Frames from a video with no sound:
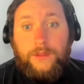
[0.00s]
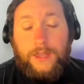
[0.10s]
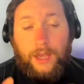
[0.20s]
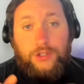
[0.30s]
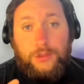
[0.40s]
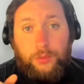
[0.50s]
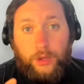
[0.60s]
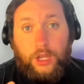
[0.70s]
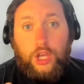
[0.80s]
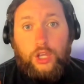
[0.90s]

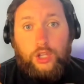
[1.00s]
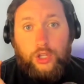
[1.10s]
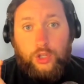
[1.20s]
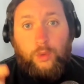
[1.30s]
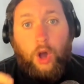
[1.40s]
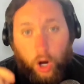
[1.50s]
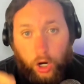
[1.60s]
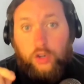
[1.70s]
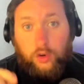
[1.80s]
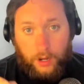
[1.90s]
counterpoint, you
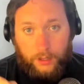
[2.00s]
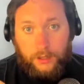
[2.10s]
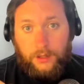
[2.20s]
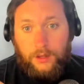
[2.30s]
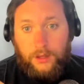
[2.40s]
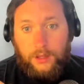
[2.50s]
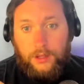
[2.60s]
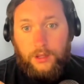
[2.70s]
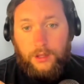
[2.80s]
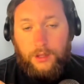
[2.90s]
are crying
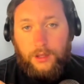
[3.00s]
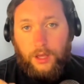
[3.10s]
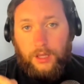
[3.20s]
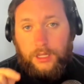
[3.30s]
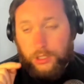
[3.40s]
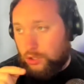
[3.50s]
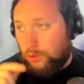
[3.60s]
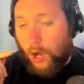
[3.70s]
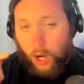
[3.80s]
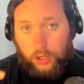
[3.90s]
because
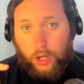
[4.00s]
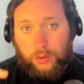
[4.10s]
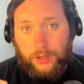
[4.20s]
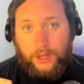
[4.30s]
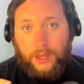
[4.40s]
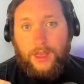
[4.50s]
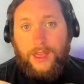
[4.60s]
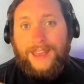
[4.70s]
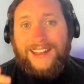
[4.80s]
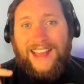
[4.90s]
you are lonely.
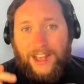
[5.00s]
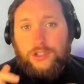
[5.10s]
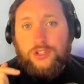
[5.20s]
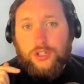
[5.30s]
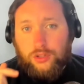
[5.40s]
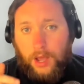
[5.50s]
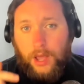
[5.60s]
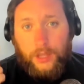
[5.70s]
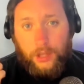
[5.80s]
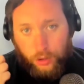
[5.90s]
And as you're
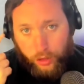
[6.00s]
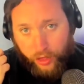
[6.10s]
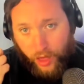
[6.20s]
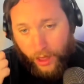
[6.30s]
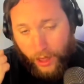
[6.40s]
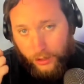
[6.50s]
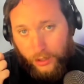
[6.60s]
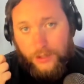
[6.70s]
crying, your th- head